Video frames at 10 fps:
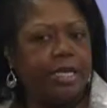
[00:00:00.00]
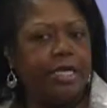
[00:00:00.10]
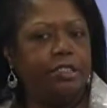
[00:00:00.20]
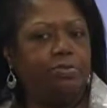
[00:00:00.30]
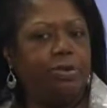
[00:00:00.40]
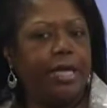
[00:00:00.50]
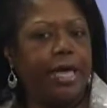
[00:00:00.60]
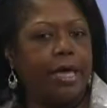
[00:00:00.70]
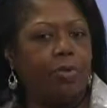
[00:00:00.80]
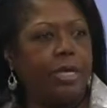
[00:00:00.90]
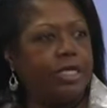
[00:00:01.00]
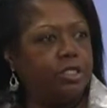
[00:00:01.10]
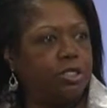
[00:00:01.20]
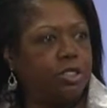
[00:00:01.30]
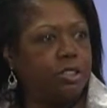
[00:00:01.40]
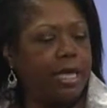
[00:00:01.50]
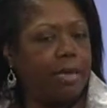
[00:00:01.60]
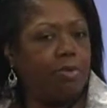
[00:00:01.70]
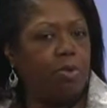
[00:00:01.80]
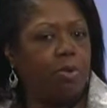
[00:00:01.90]
need to bring equity to the
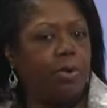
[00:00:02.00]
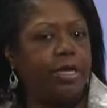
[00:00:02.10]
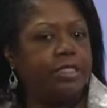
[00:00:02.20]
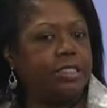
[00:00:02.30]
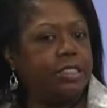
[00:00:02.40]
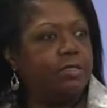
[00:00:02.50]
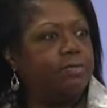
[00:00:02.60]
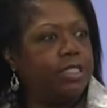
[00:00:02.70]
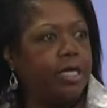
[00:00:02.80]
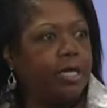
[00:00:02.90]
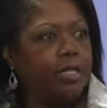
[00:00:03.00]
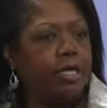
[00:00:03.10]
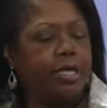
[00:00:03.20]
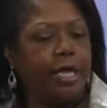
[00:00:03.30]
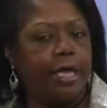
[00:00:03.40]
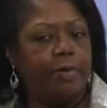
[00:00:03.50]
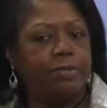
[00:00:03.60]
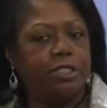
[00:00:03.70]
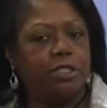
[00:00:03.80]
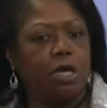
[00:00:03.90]
table. We want to see some skin in the game.
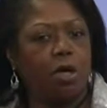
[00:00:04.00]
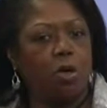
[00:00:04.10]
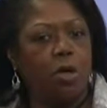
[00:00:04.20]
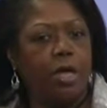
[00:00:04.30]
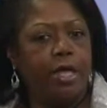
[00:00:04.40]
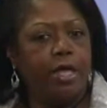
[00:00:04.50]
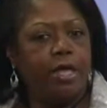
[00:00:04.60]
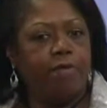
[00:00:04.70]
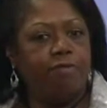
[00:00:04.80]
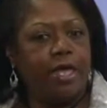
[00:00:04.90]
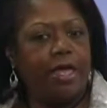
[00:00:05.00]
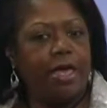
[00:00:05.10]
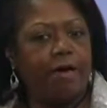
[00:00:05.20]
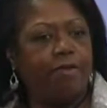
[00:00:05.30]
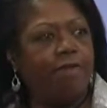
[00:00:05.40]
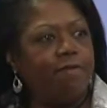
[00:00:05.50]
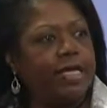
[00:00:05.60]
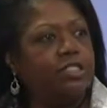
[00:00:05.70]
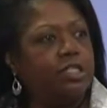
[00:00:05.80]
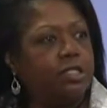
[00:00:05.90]
So if they have
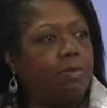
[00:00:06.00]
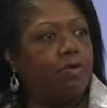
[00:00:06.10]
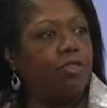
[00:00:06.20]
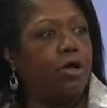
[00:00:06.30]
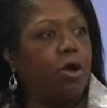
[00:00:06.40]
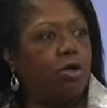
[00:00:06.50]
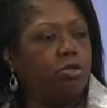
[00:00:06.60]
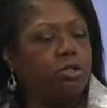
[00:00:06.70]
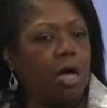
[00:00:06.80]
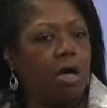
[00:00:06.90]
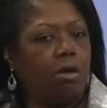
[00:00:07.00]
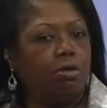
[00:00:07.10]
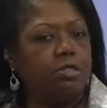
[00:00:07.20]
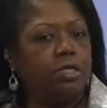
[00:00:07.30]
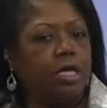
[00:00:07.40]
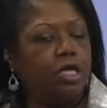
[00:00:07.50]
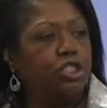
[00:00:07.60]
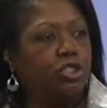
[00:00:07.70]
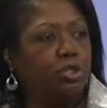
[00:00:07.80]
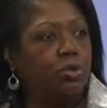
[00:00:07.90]
invested some of their own dollars
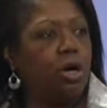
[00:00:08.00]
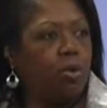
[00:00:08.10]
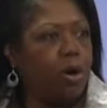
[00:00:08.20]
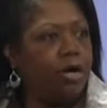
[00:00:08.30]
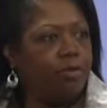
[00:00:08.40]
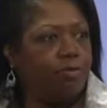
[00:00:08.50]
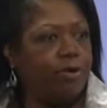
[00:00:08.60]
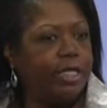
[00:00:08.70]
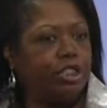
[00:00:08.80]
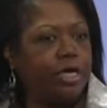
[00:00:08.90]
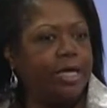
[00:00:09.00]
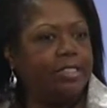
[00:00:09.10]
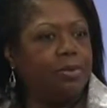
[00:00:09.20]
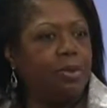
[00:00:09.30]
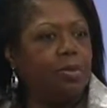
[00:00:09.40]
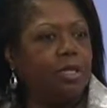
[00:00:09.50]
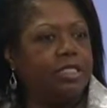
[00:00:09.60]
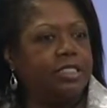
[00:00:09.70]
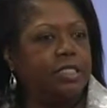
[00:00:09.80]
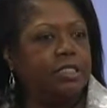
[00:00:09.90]
to acquire the franchise, then we will
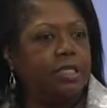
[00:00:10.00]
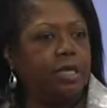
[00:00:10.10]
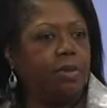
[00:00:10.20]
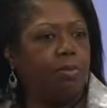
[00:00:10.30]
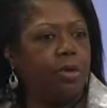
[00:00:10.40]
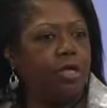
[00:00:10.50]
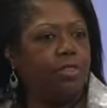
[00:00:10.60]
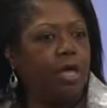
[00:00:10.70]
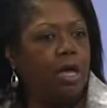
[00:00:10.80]
assist them with